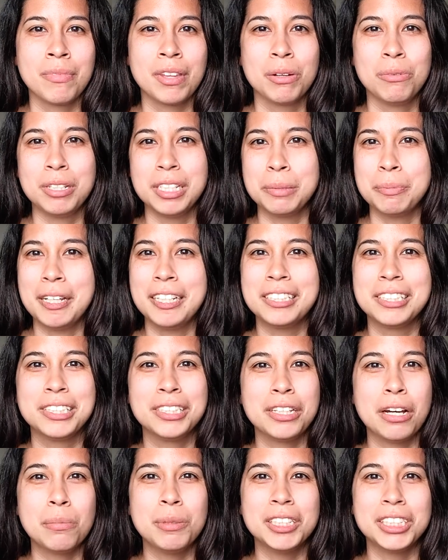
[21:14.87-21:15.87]
We spend
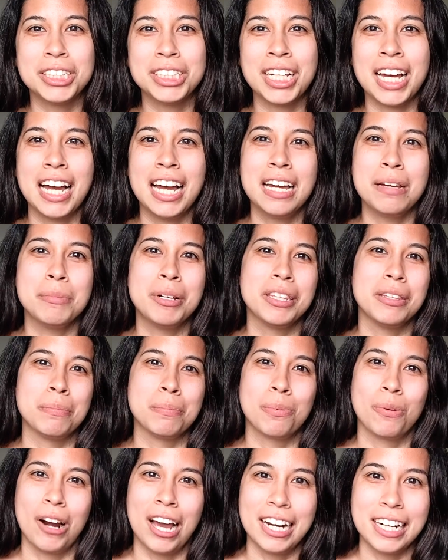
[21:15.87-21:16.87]
so much time on the
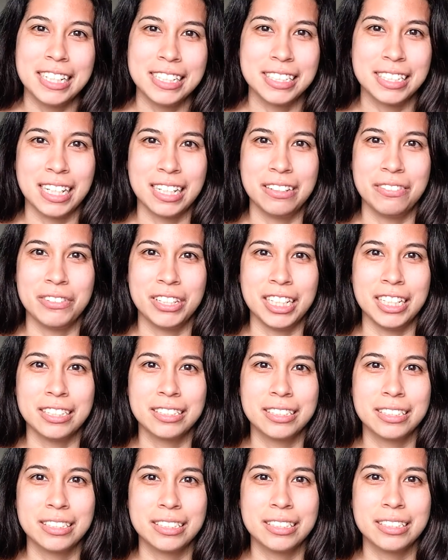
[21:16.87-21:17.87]
product side of
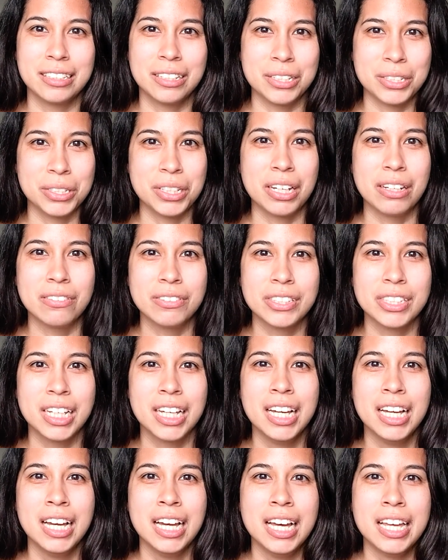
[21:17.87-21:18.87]
things ourselves
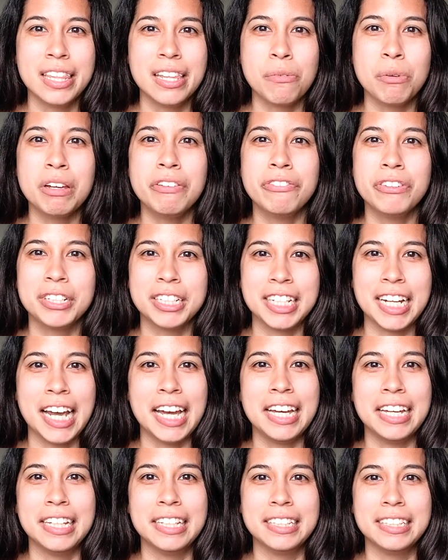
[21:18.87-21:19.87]
that we
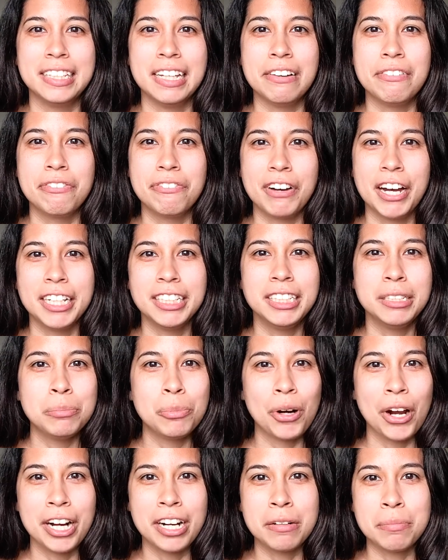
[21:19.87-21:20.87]
forget that finding
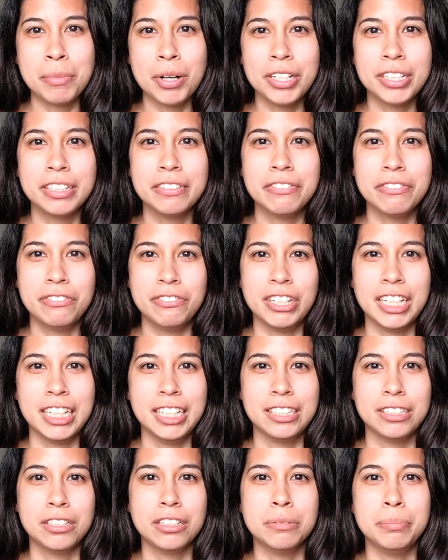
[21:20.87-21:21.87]
product market
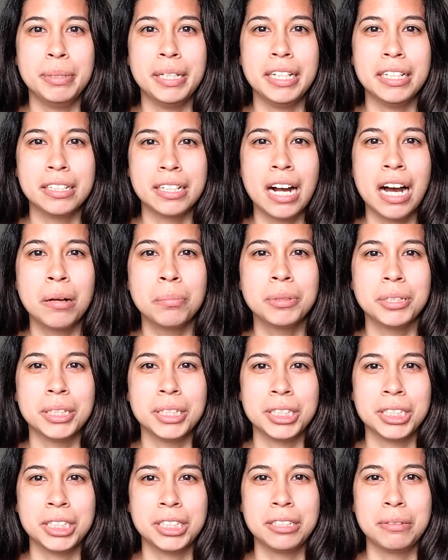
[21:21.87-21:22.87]
fit could be
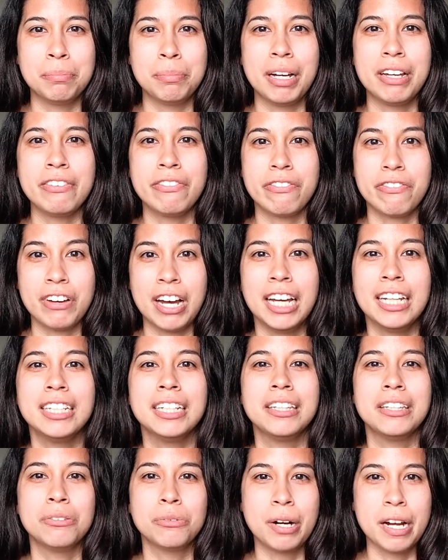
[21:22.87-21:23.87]
accomplished by
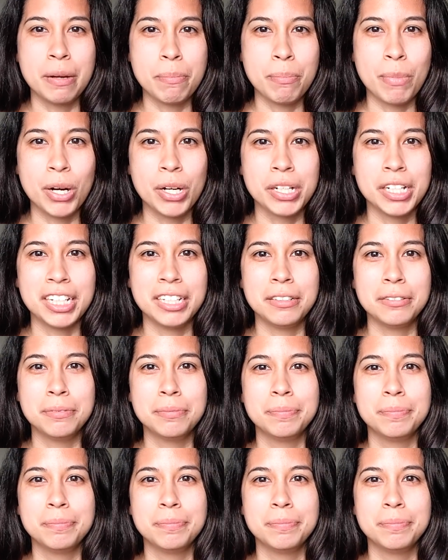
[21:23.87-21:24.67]
finding the right market.